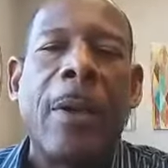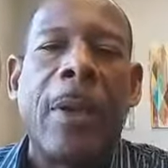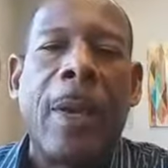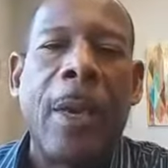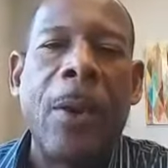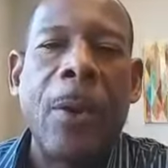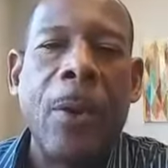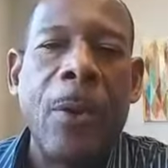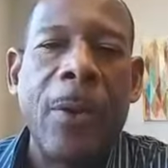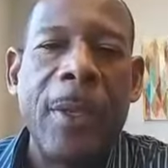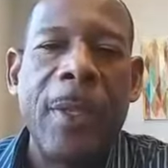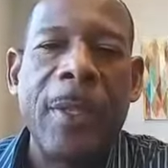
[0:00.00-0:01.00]
Hello,
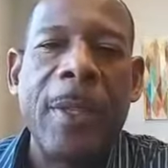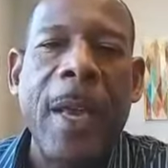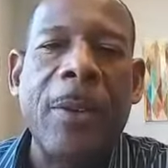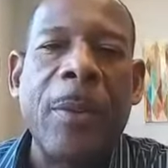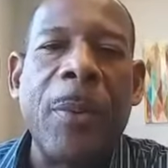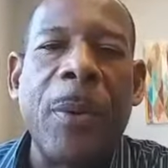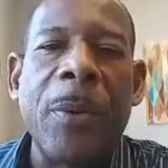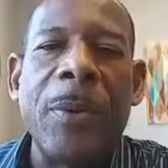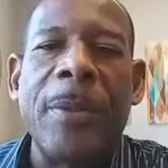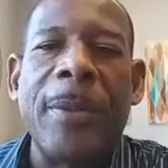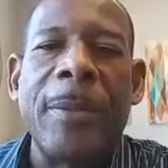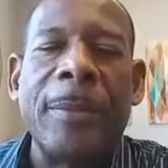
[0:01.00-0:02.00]
this is Dr.
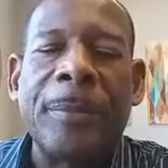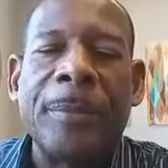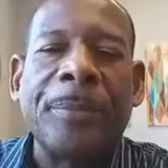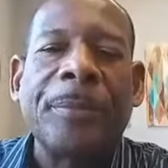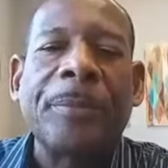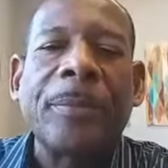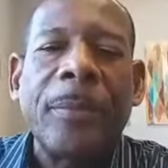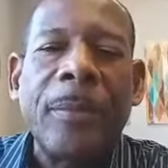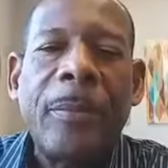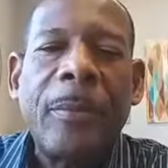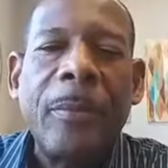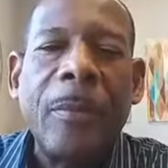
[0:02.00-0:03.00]
Bruce.
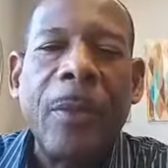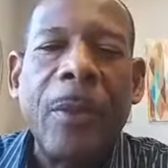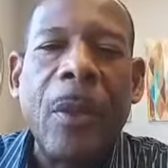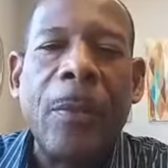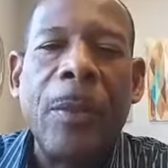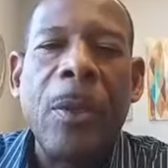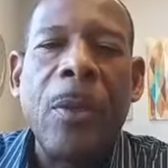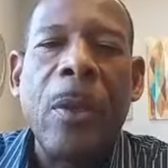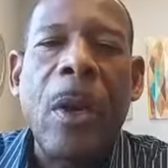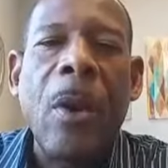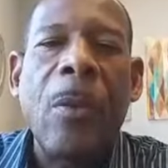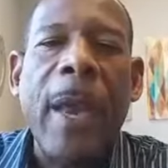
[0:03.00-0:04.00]
Hope you're doing
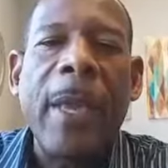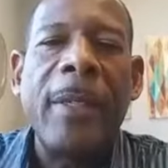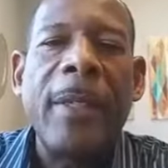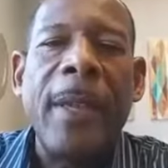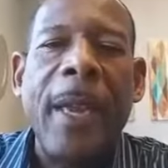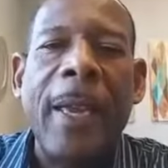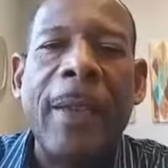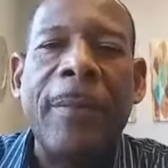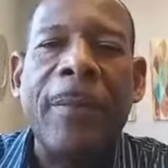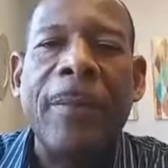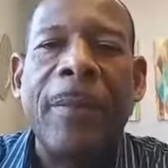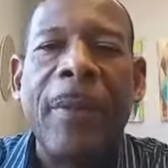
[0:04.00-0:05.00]
all right today.
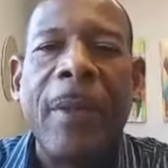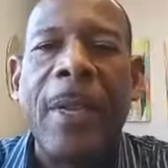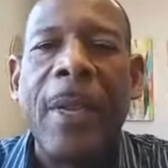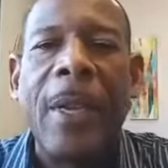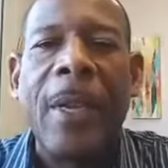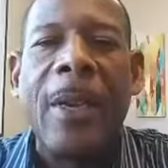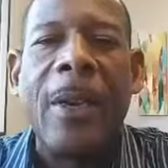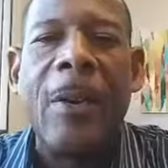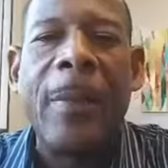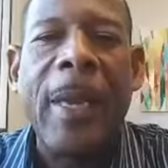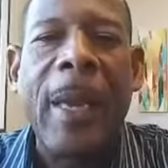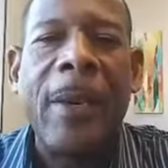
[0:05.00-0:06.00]
Hope
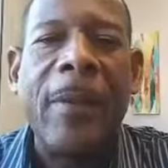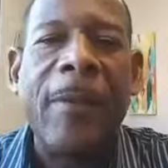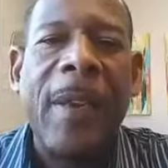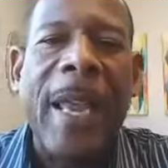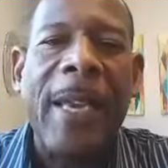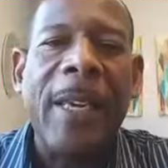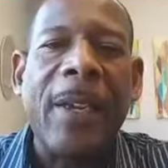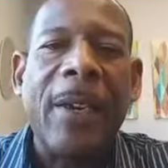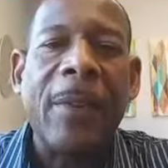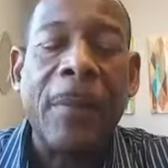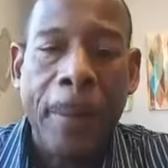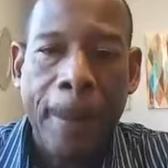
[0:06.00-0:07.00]
we got enough light
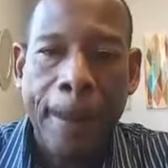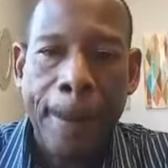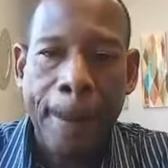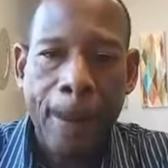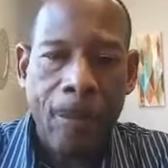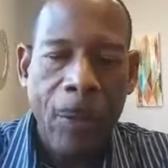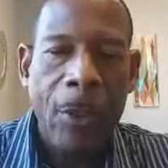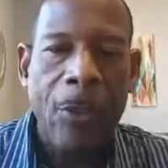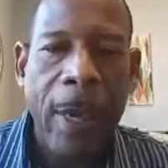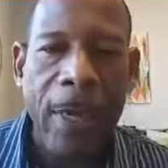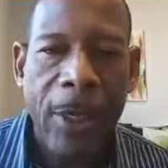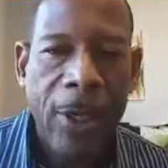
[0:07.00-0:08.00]
here. Just
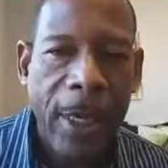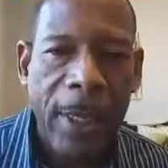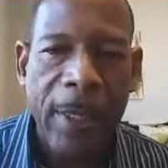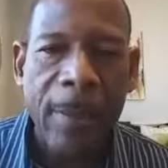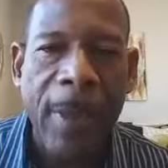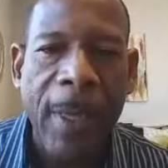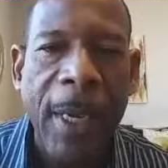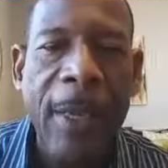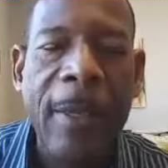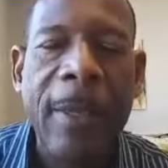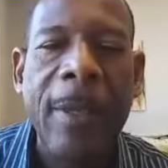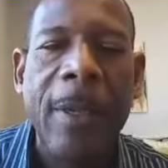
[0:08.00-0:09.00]
trying to adjust some
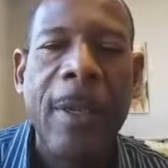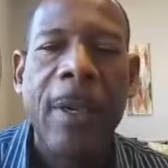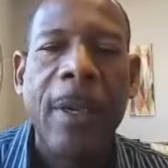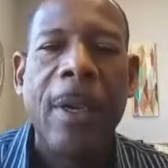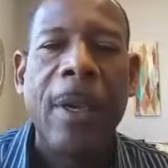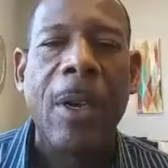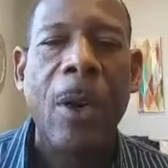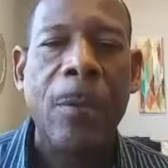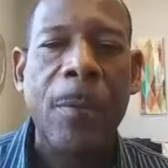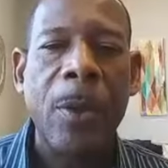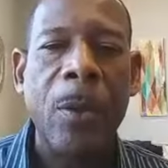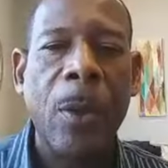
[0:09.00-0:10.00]
things. Hope
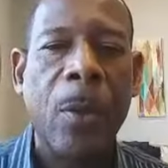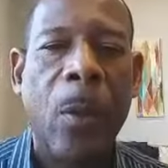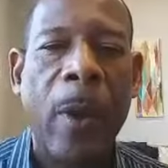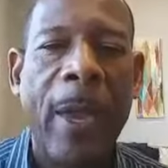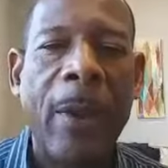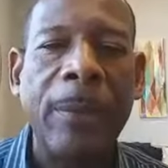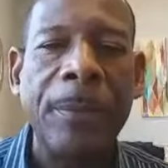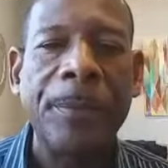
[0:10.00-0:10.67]
you're doing well.